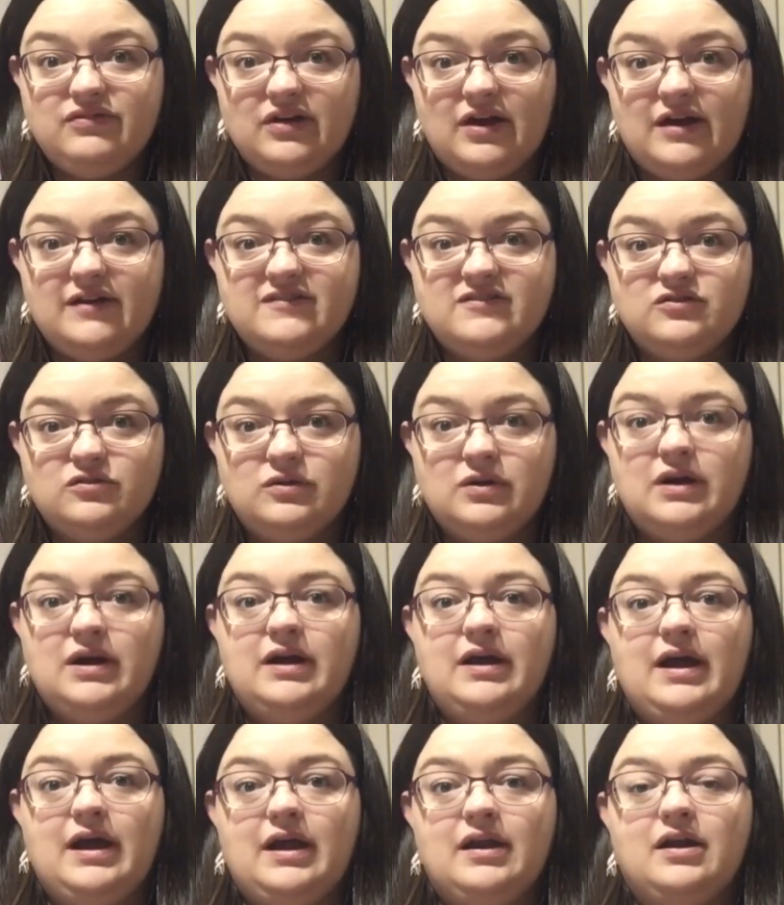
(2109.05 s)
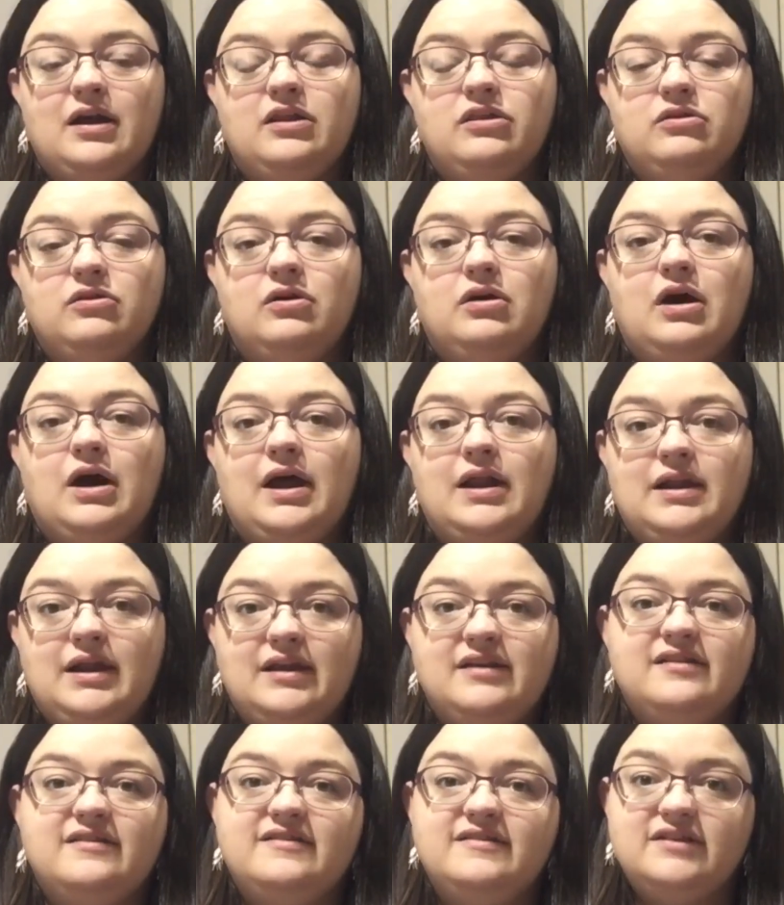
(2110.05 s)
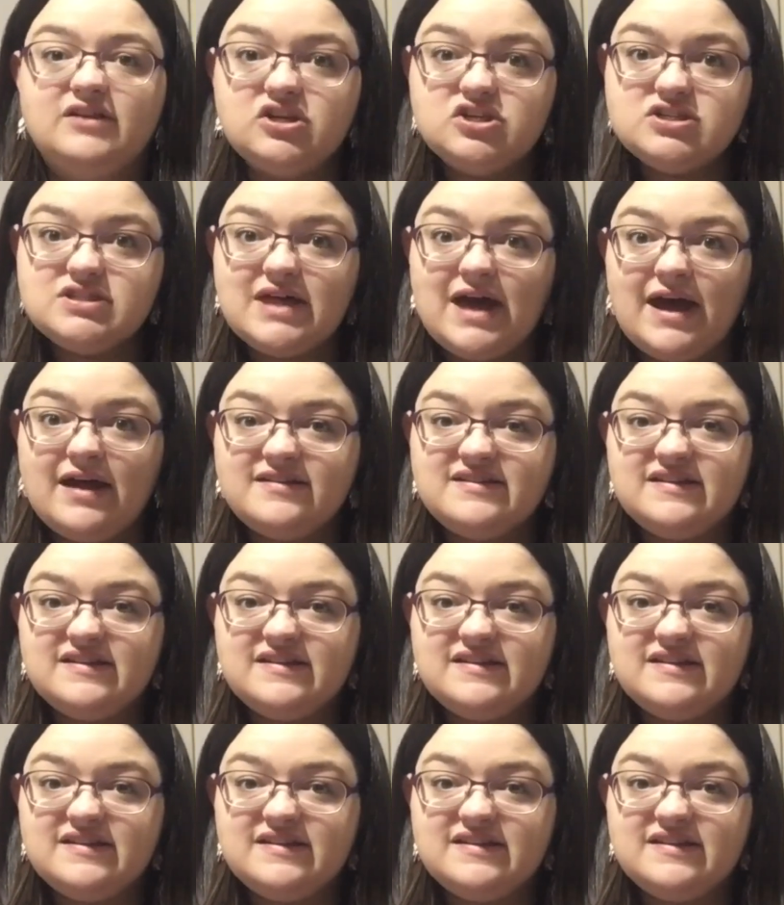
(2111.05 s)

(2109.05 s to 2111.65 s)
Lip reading: I saw it and I thought I need to stitch that.